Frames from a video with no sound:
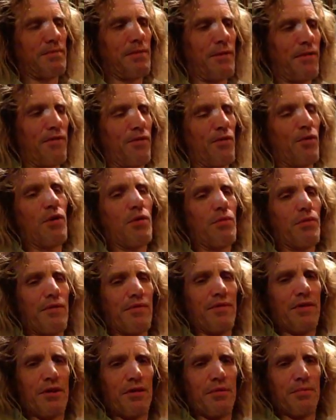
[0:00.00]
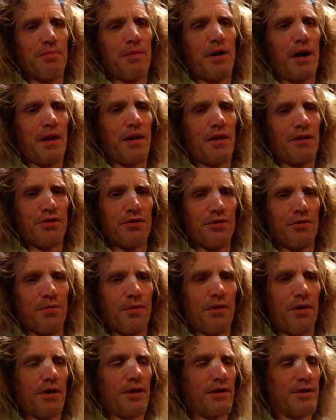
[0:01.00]
before we vote by the
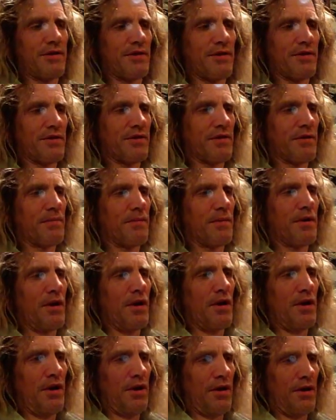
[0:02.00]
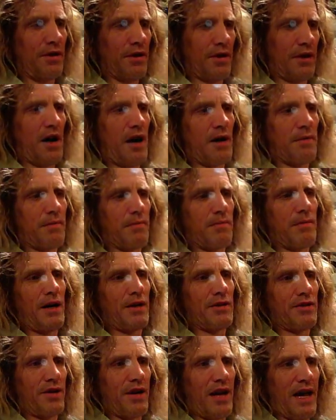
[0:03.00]
two-party system. The
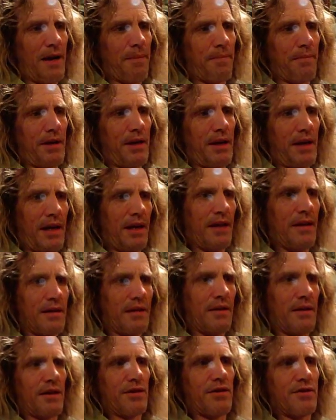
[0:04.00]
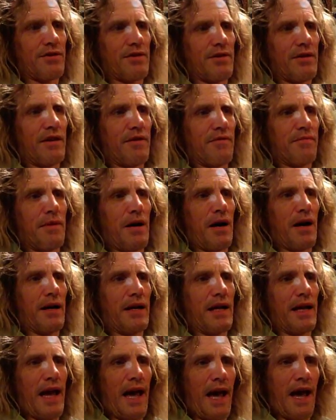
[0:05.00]
compromise should happen in the legislative
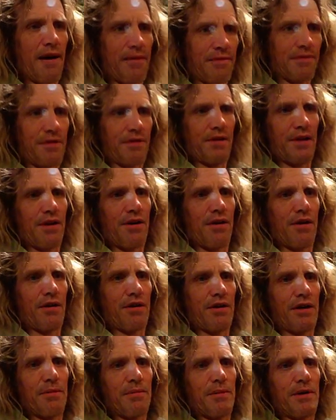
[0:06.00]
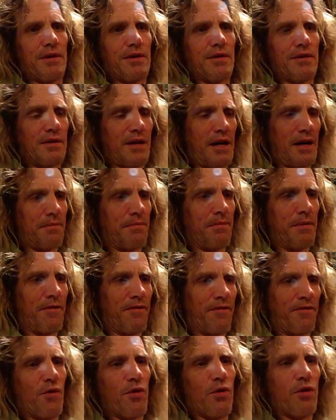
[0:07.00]
body after the argument, not
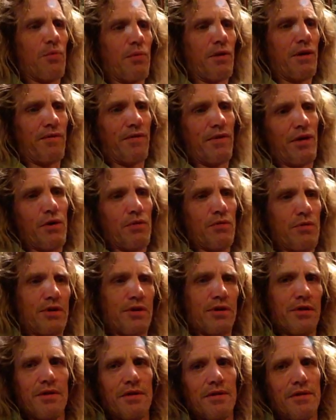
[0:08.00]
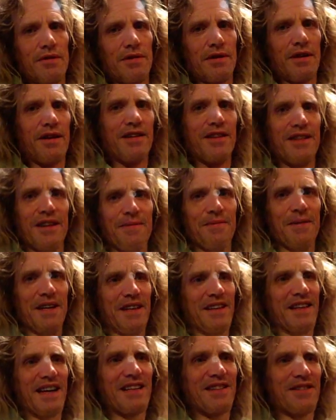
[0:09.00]
before we vote. I
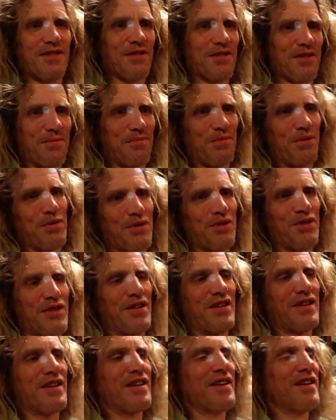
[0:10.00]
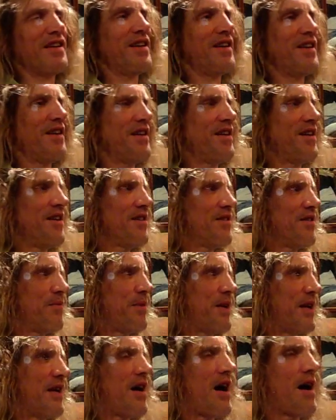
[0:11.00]
mean, that's just bullshit. To
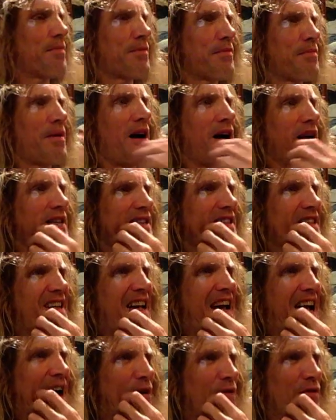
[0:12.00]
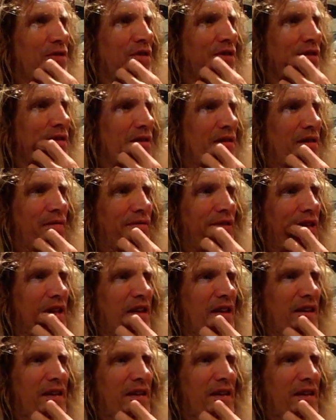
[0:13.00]
be compromised out of the